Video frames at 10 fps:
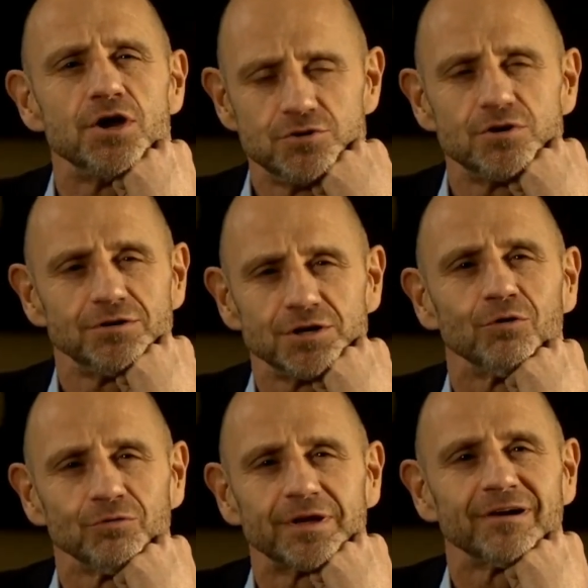Are you going to
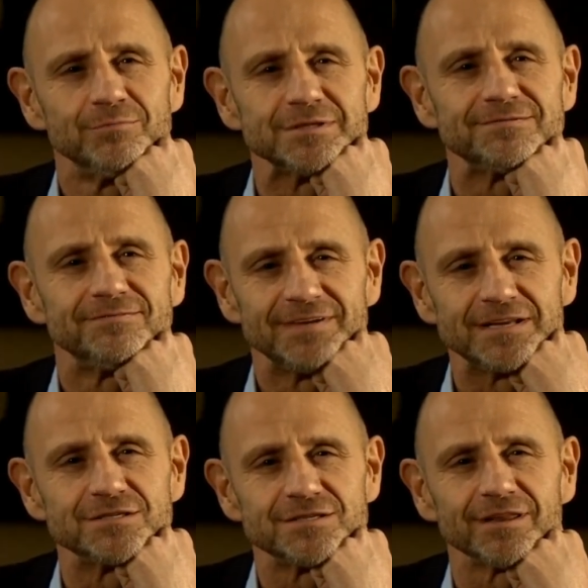hold the government's
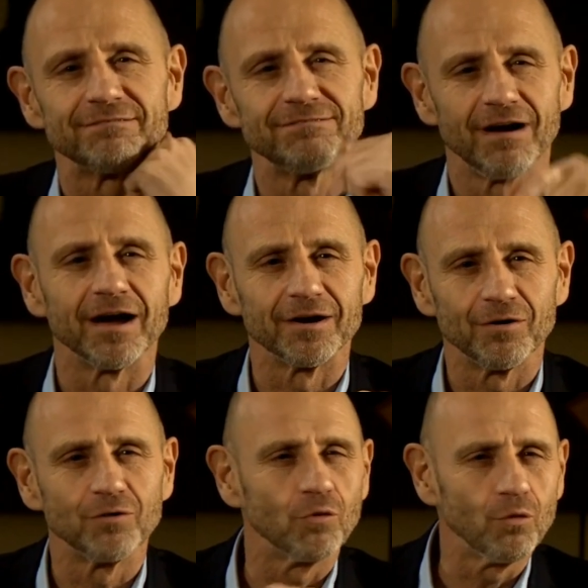feet to the fire
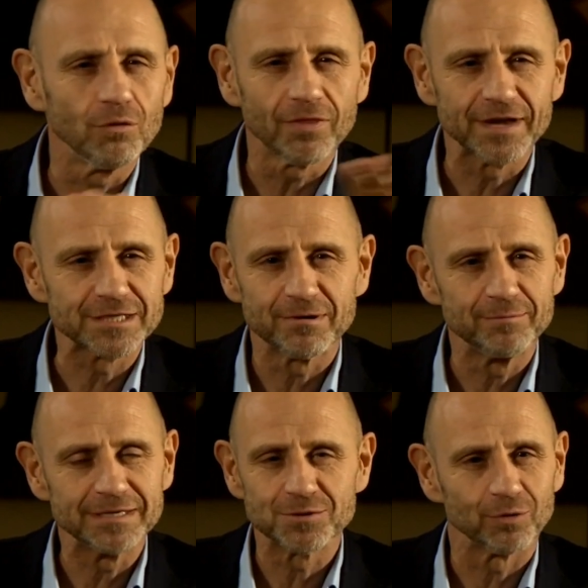on all the things
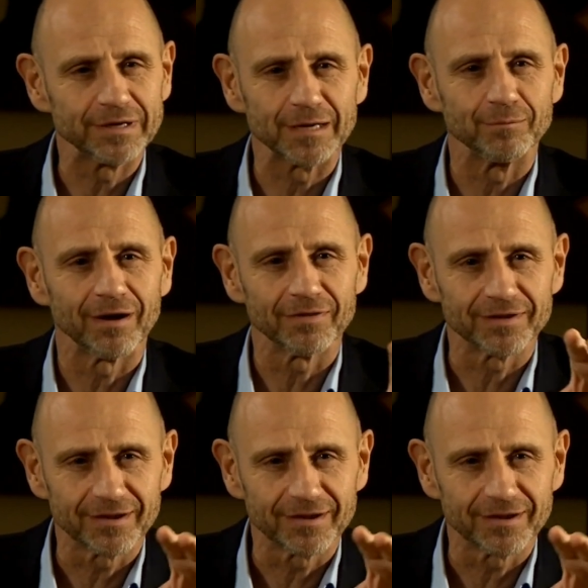we've been talking about,